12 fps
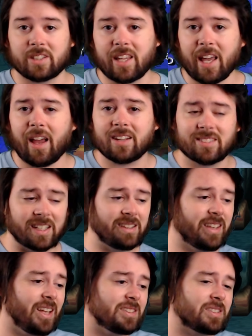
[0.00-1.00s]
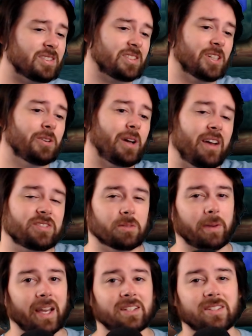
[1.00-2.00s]
cast and then still have some
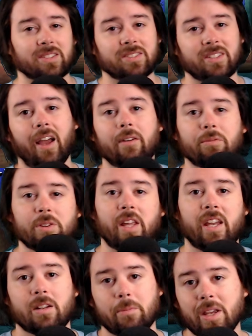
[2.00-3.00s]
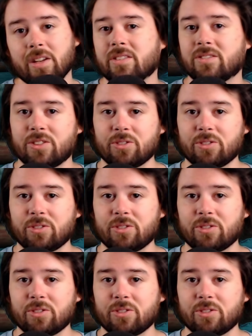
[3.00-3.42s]
excess time for the animation to